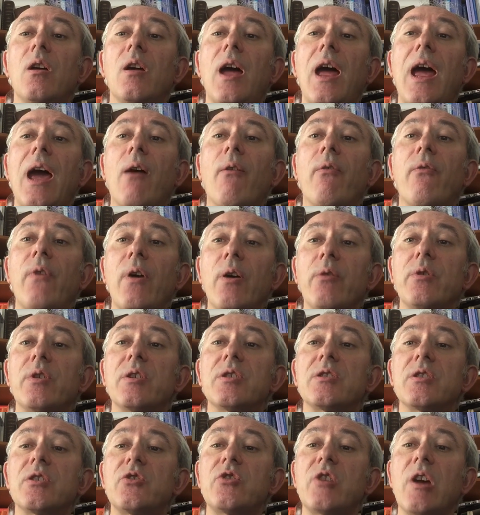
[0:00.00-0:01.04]
Our
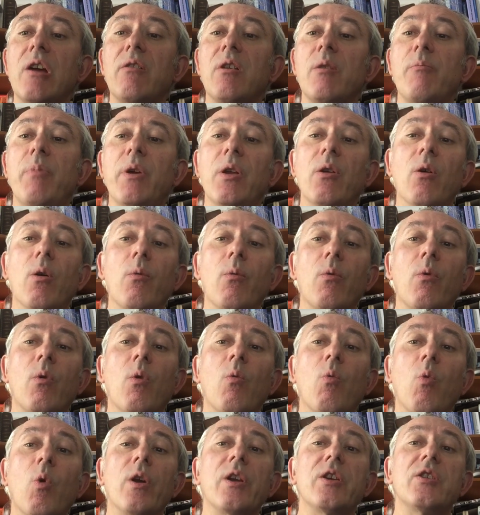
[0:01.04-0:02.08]
focus has generally been on
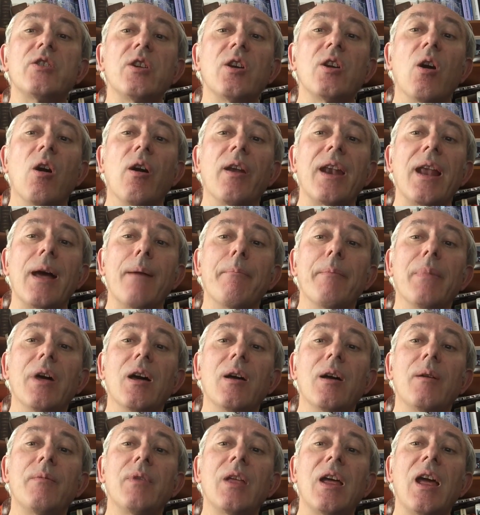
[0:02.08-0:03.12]
what is the R
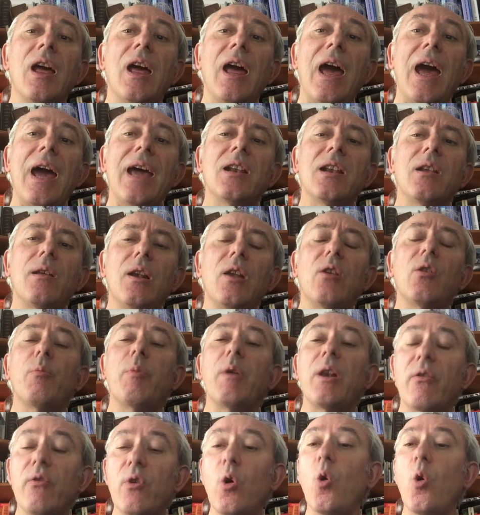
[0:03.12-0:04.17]
number and a little
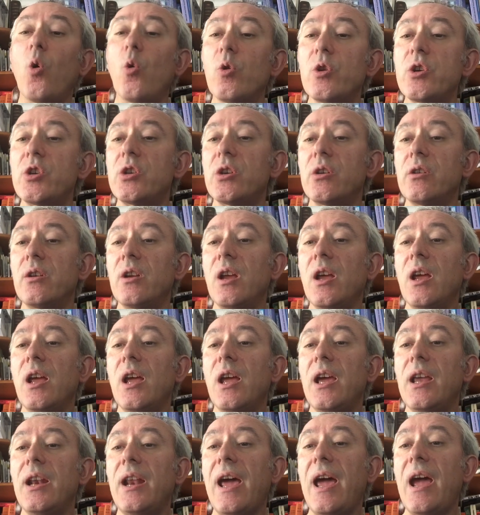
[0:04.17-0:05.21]
bit of caution
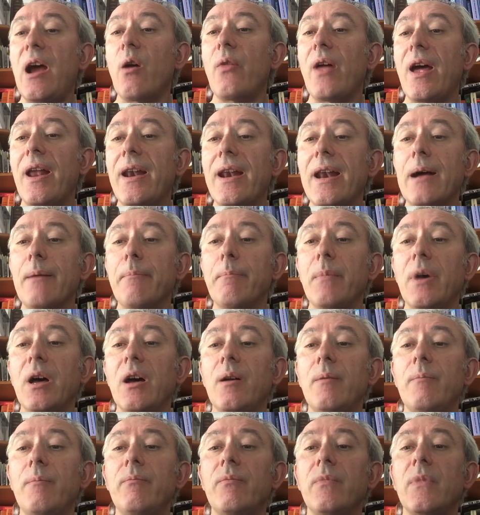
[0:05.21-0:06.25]
in how that
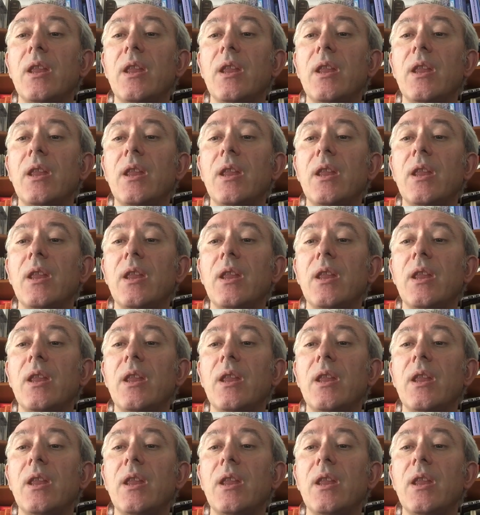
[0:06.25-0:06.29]
number